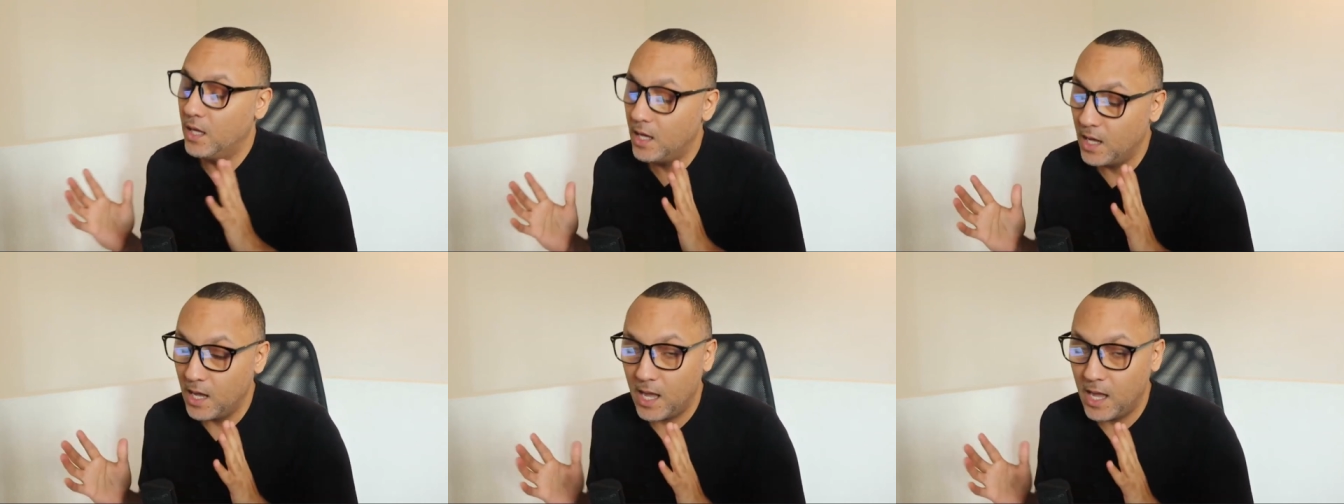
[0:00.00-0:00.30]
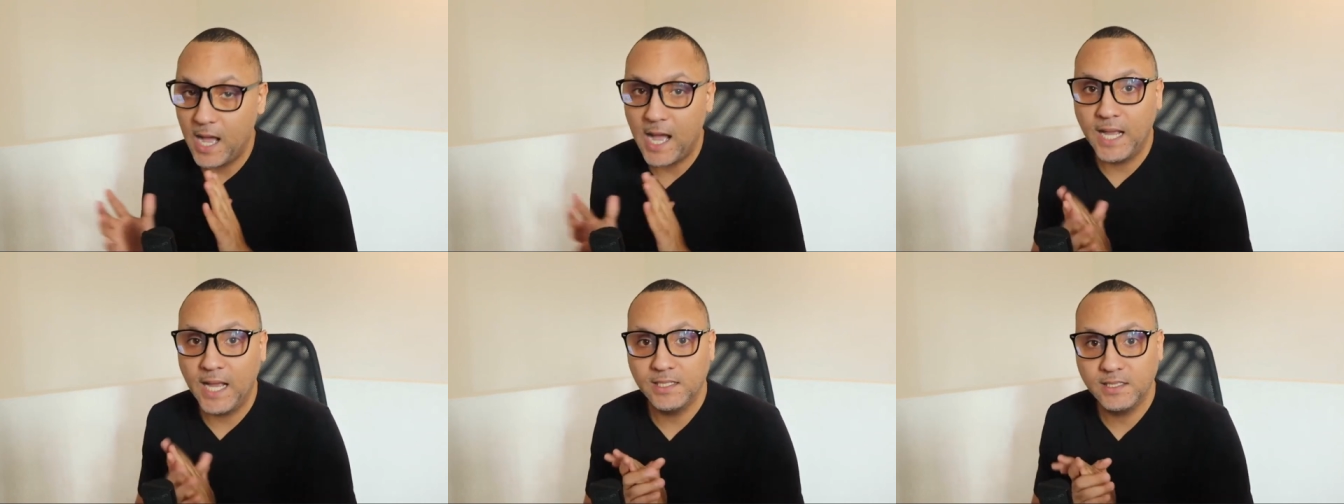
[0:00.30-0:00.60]

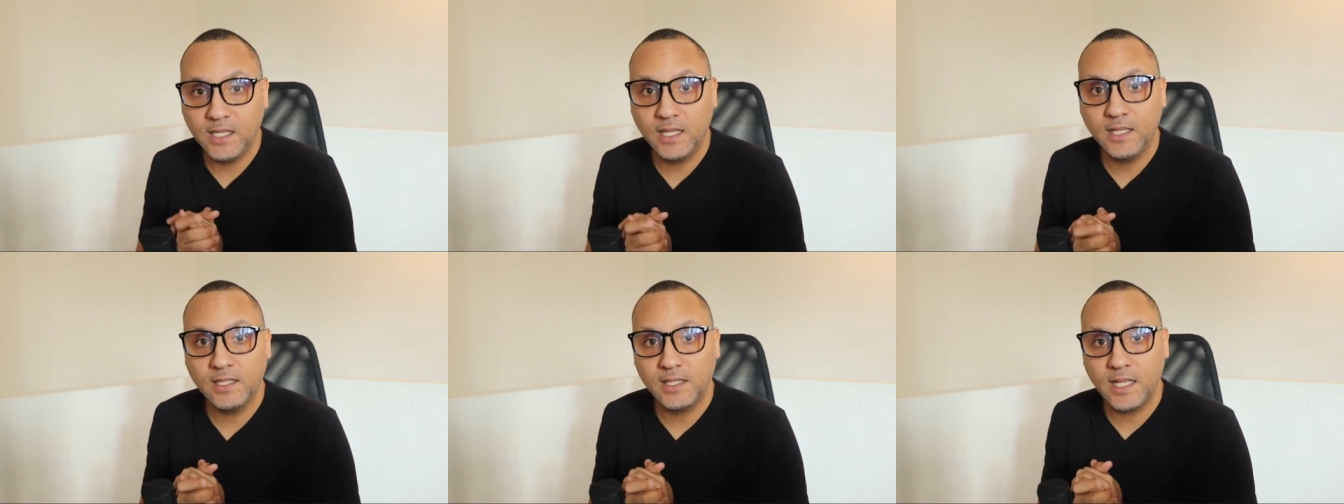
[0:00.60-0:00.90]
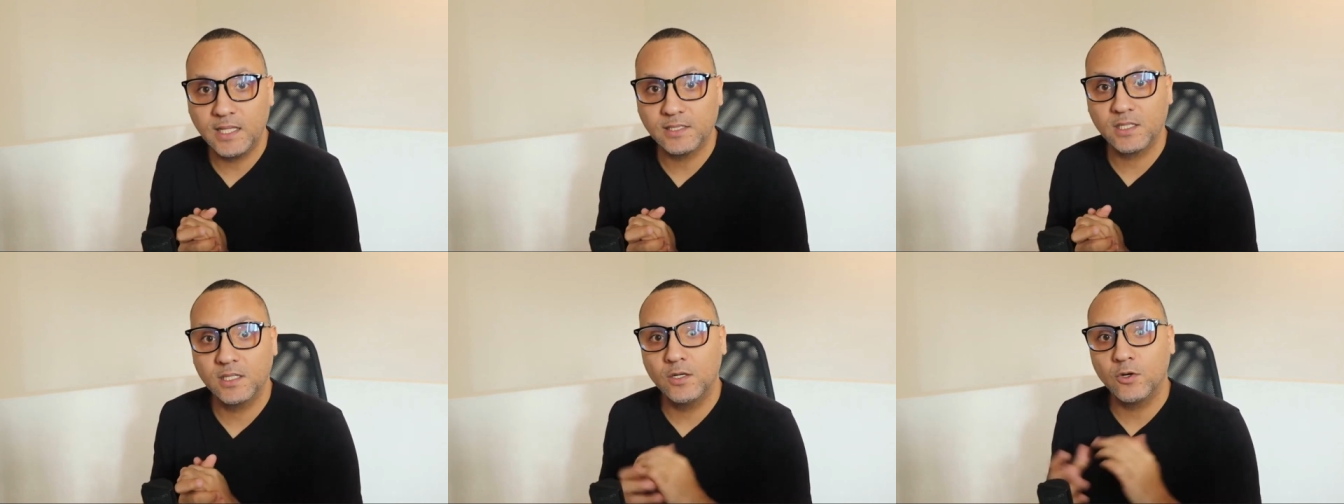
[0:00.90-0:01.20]
I think
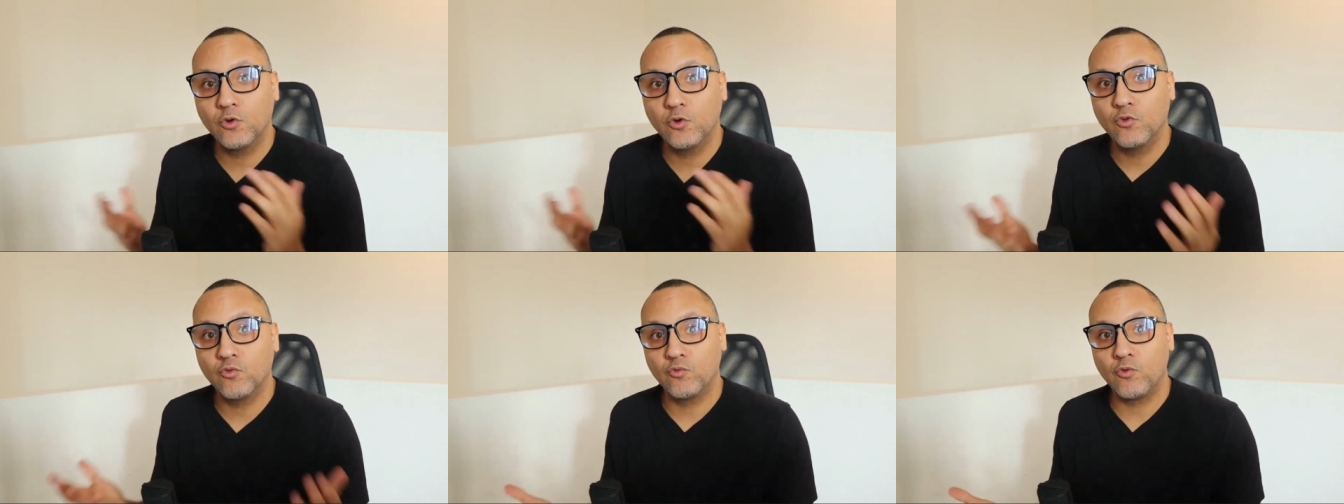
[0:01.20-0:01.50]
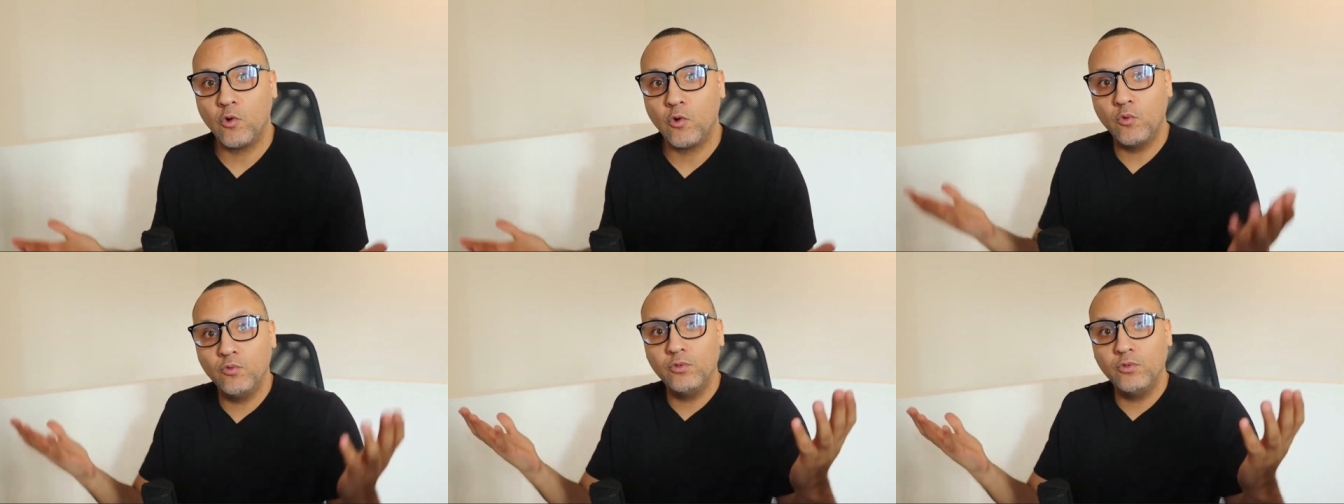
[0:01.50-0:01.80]
that's going to
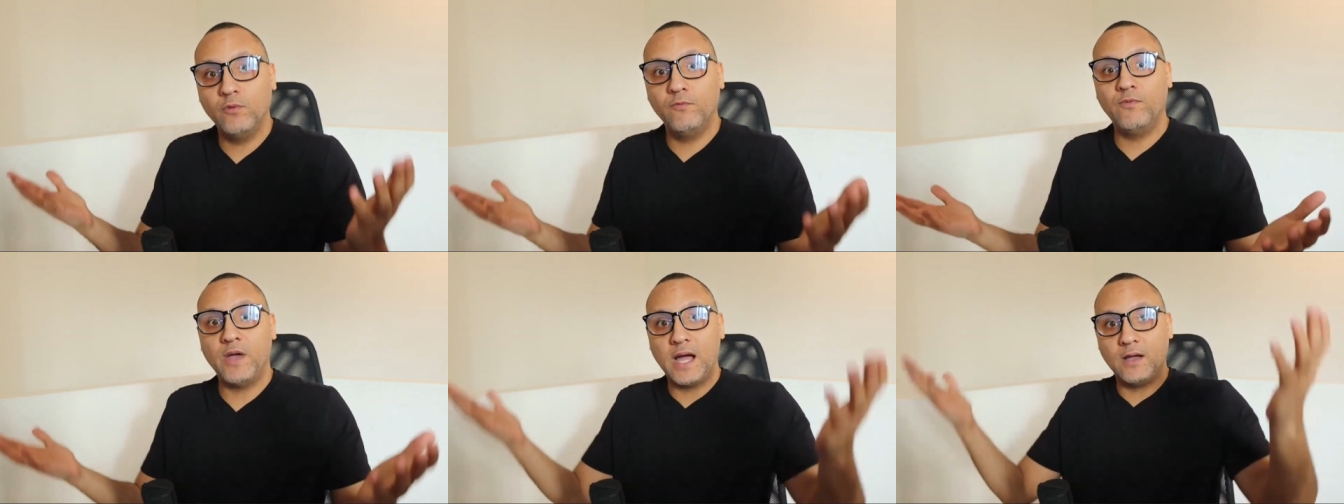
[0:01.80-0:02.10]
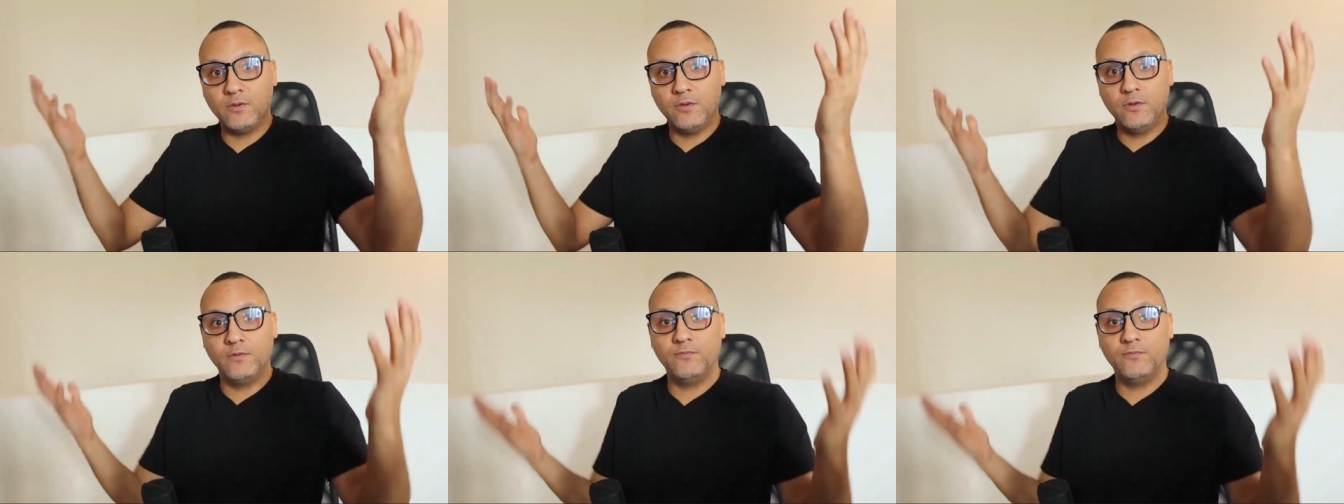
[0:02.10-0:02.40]
grow the
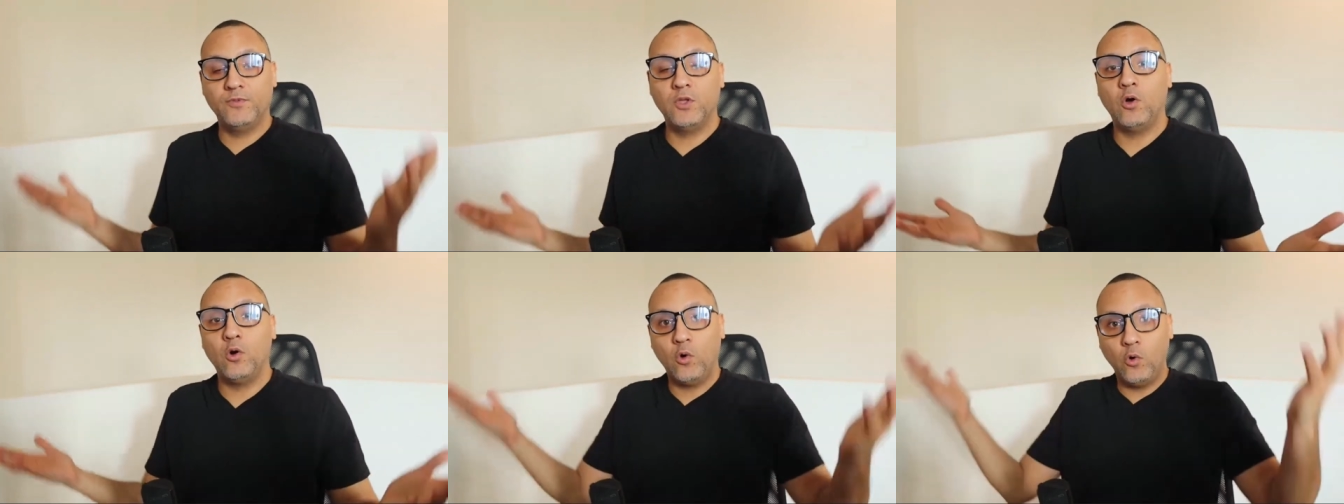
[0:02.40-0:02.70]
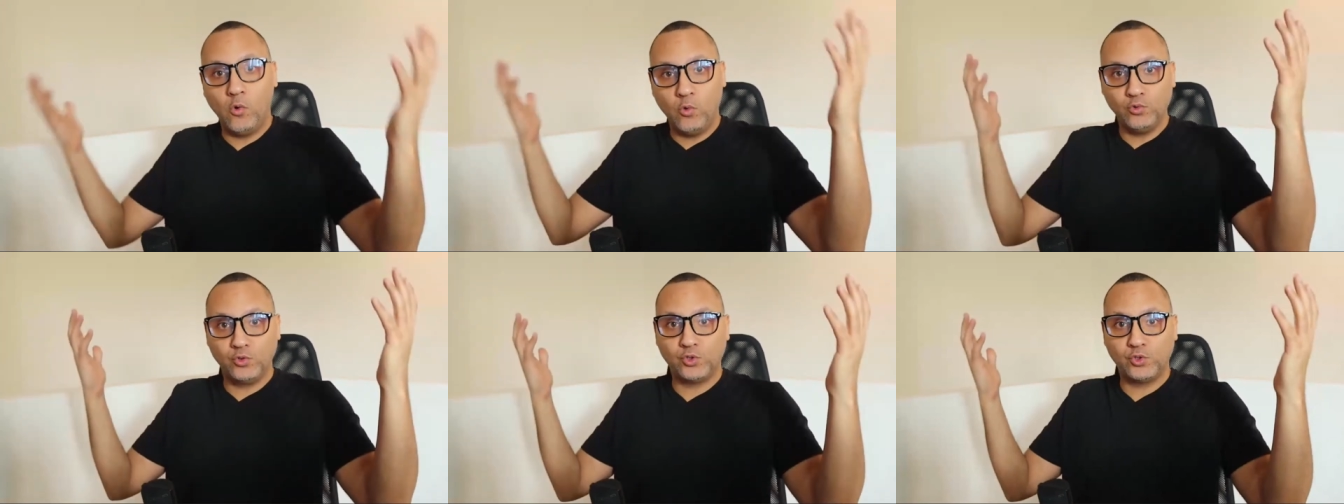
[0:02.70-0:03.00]
value of the
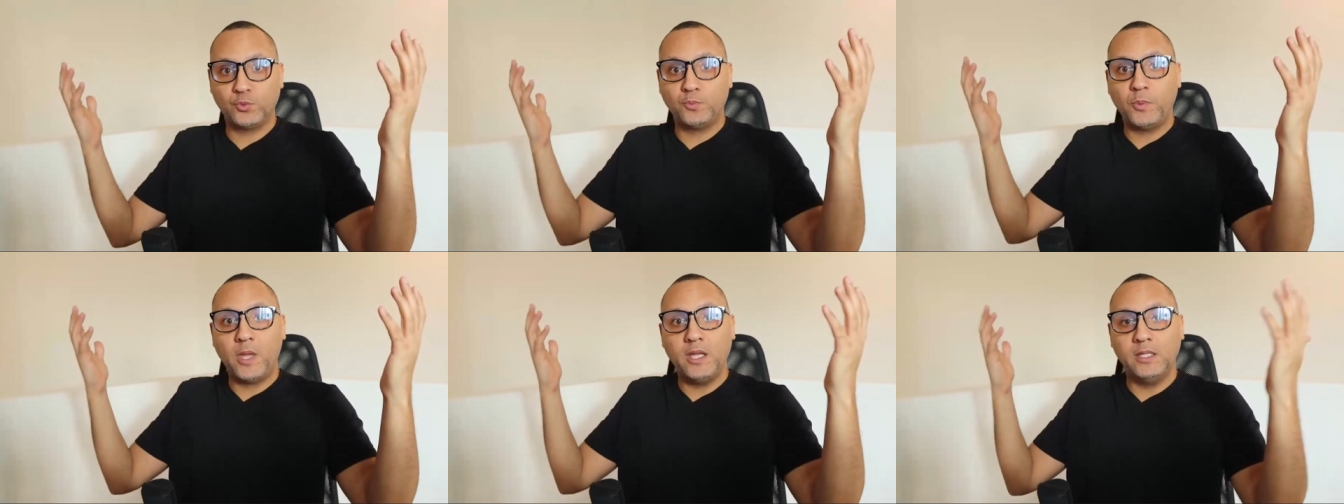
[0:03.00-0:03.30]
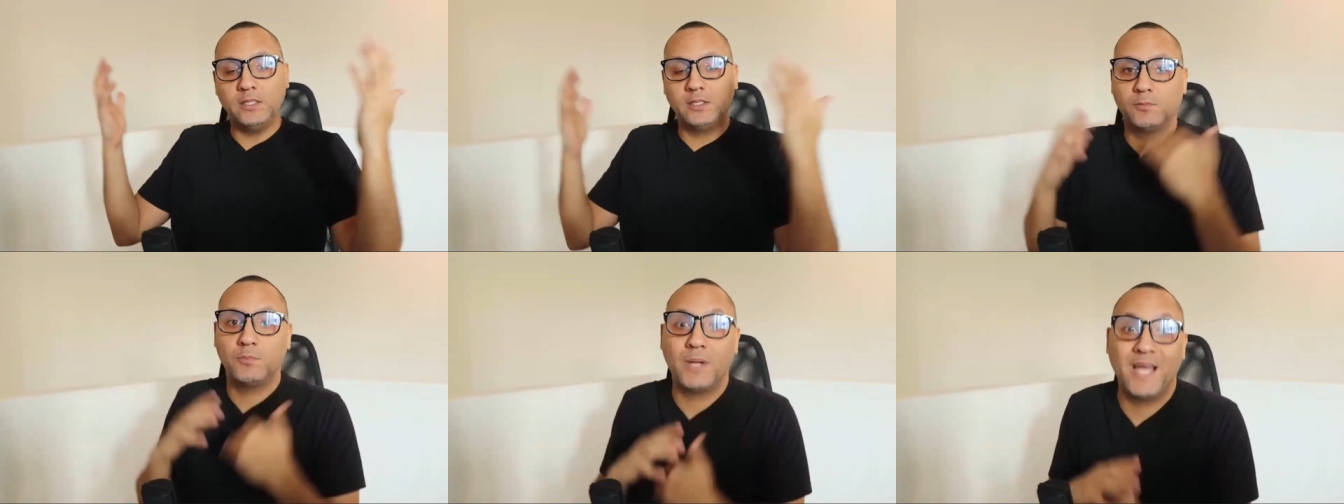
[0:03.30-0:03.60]
whole
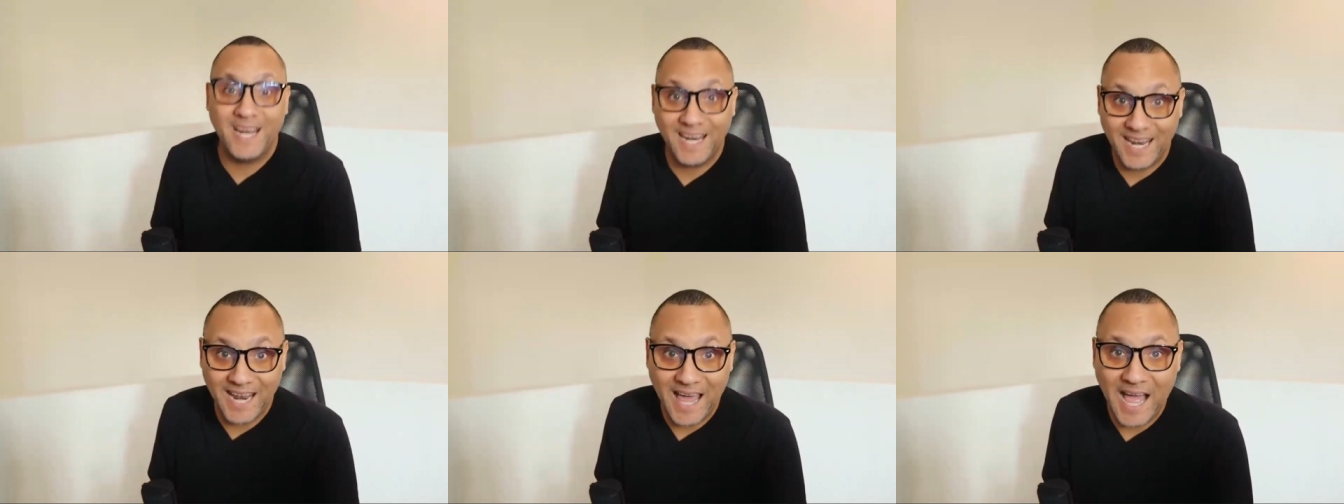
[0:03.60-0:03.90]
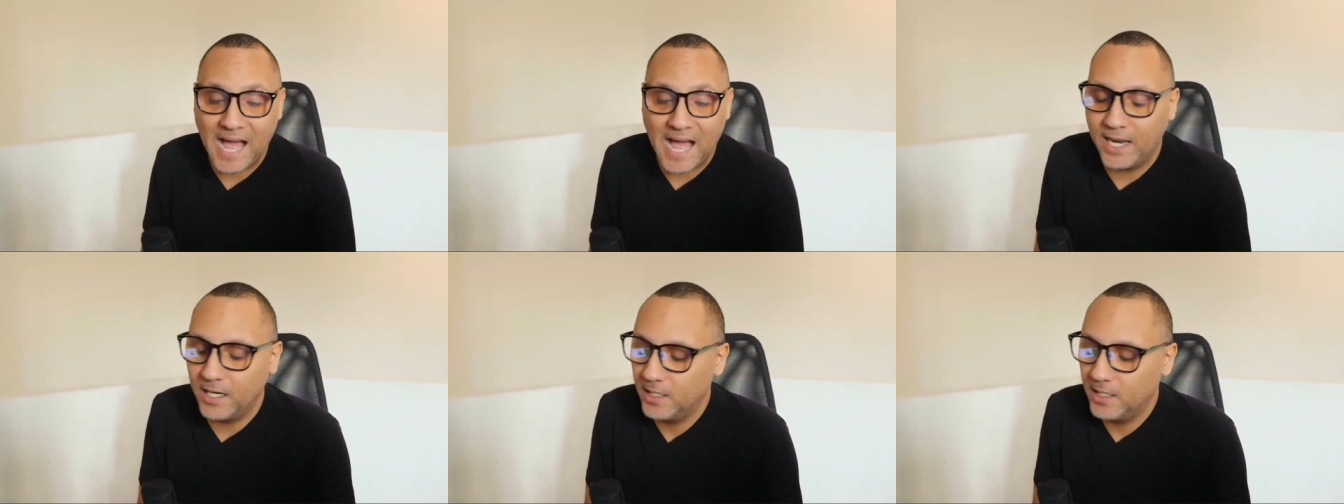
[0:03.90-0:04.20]
space by a
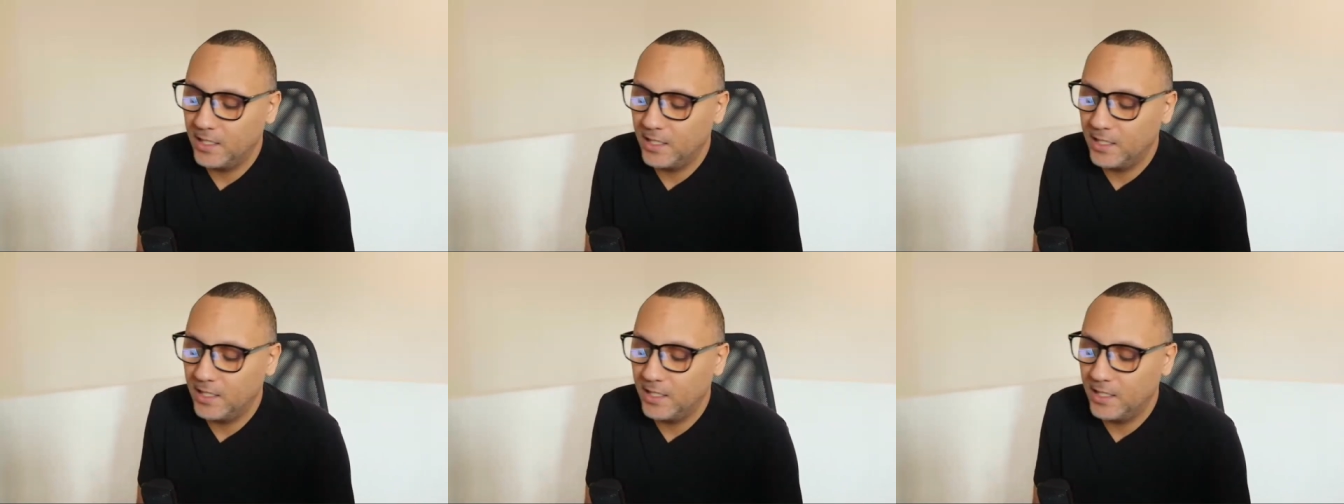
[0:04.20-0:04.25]
lot.